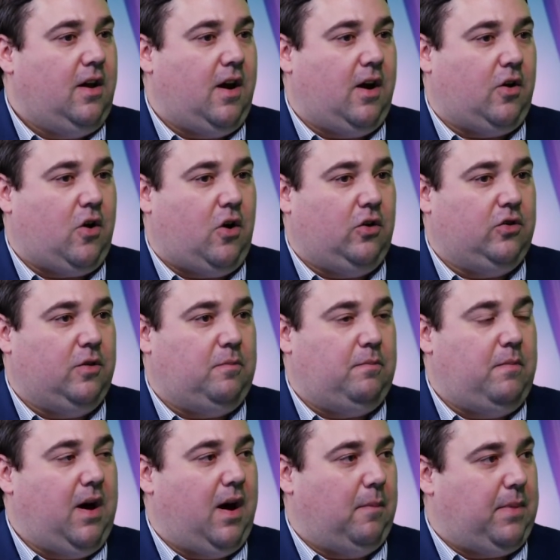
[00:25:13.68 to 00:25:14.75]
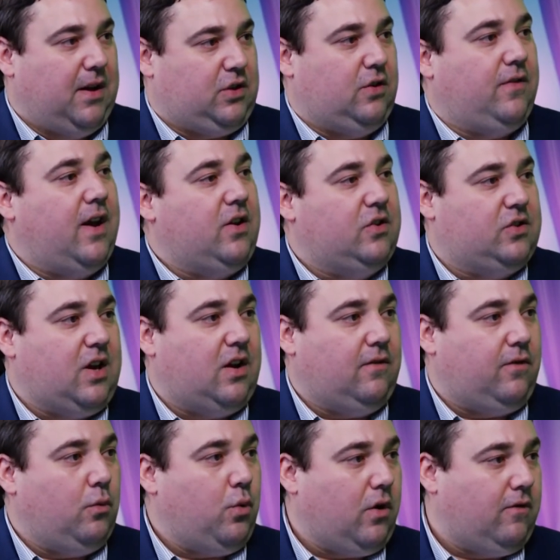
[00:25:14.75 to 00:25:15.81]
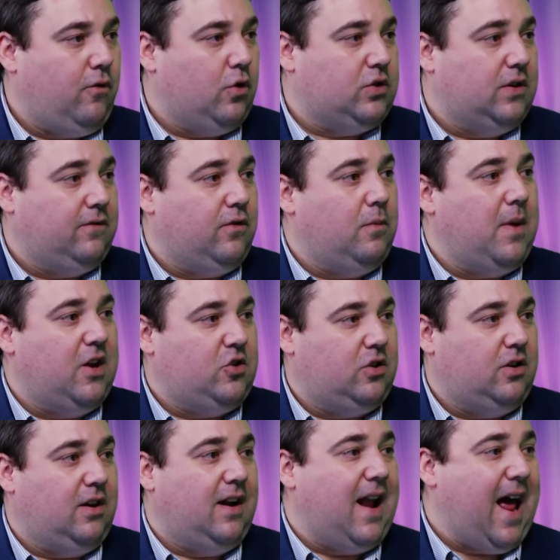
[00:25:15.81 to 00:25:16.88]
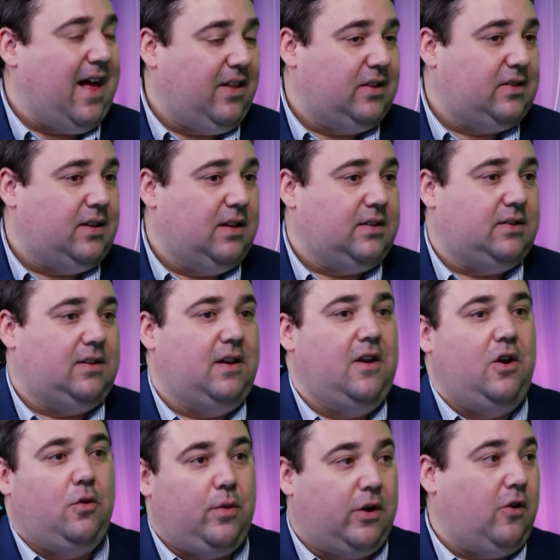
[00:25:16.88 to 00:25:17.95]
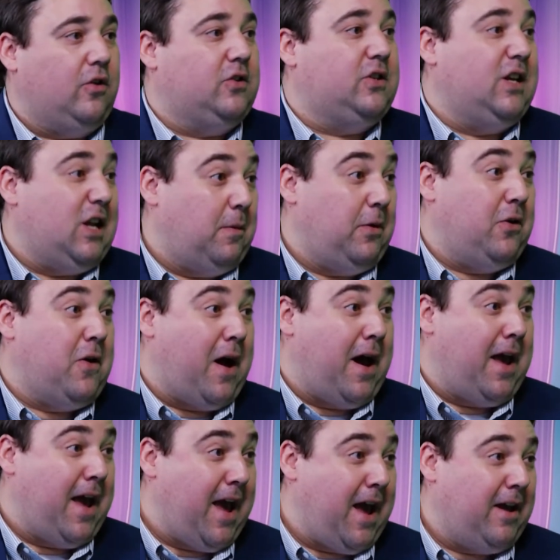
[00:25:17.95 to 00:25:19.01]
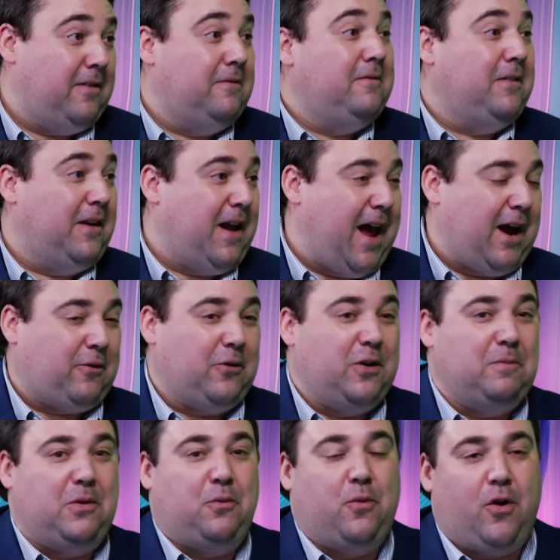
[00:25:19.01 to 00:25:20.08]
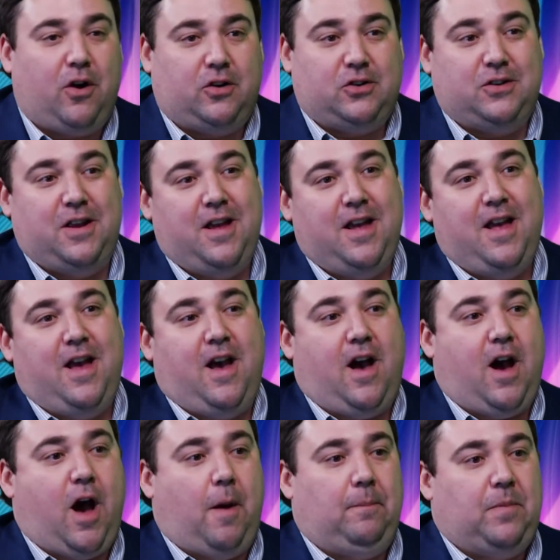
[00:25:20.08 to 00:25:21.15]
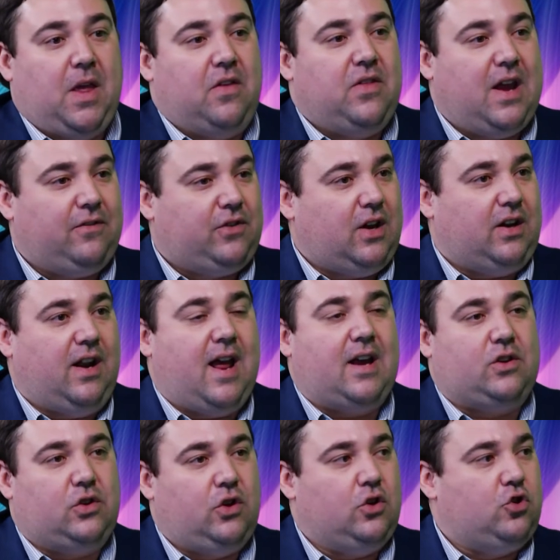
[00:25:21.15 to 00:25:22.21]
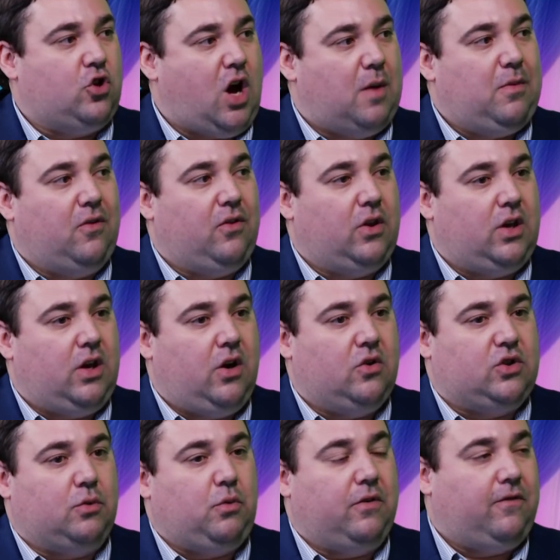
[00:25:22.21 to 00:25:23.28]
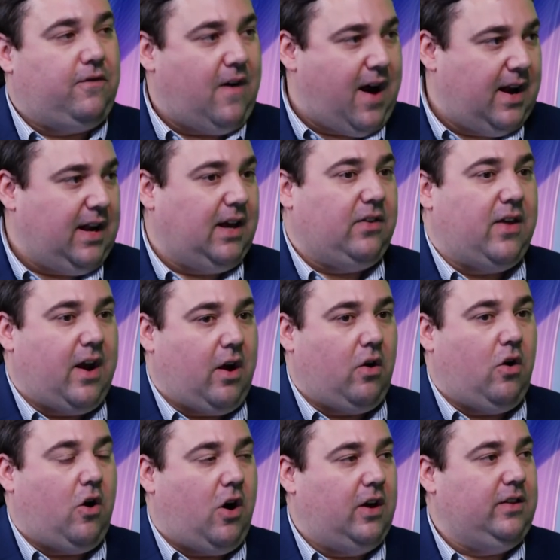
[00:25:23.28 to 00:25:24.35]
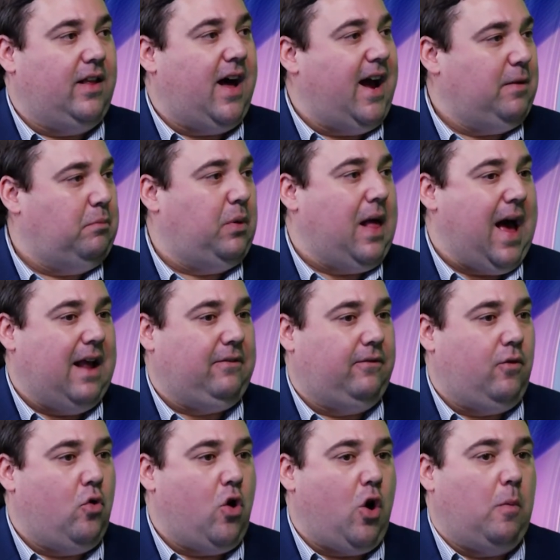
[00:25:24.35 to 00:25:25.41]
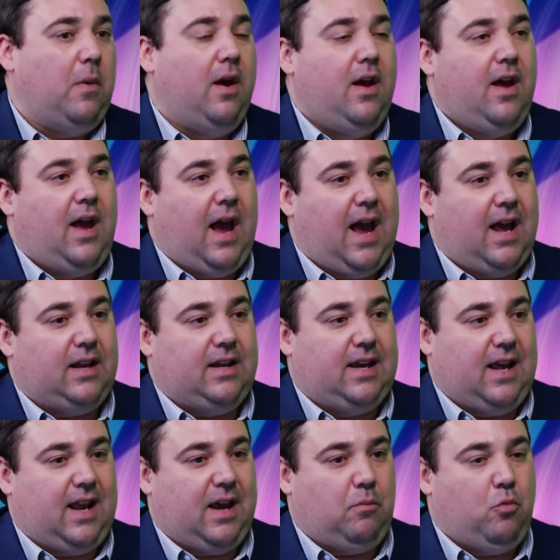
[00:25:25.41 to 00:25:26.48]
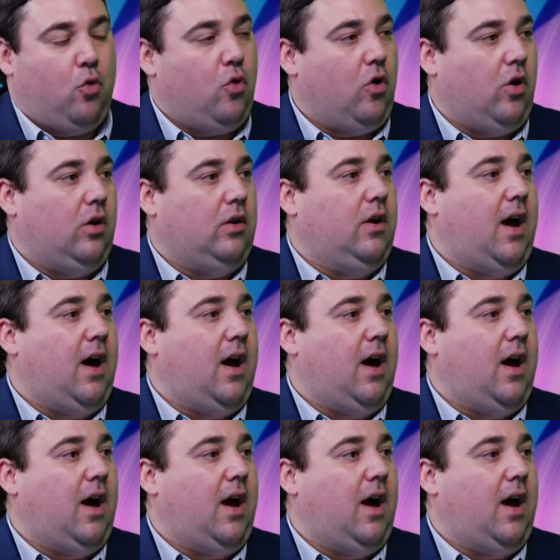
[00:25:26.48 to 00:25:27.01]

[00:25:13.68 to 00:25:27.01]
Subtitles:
called the Pennsylvania Center for Workforce Information and Analysis. We call it CWIA, an acronym that works. They've done an excellent job over the years at refining their online platform and getting more